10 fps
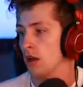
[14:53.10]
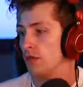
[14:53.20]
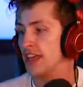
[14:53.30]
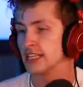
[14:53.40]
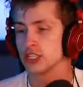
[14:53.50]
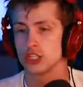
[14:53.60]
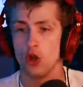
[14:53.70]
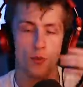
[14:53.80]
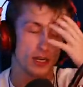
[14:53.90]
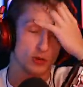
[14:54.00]
That's
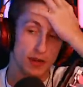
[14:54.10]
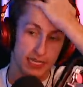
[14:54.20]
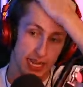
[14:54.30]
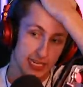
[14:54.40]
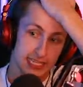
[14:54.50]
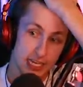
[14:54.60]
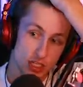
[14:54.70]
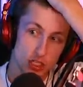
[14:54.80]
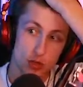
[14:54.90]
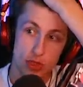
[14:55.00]
so much money, guys.
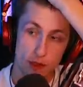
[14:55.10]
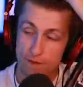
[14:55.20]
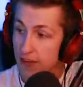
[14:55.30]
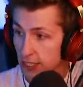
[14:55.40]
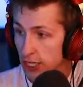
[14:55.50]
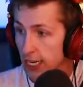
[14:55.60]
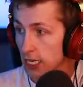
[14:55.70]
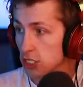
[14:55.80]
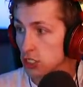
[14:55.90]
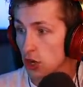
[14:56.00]
That's, the, fishing
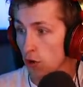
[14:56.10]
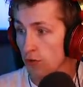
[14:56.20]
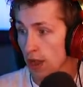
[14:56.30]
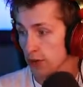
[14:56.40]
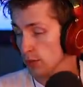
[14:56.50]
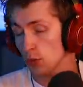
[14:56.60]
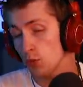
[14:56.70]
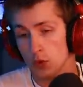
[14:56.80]
is so valuable.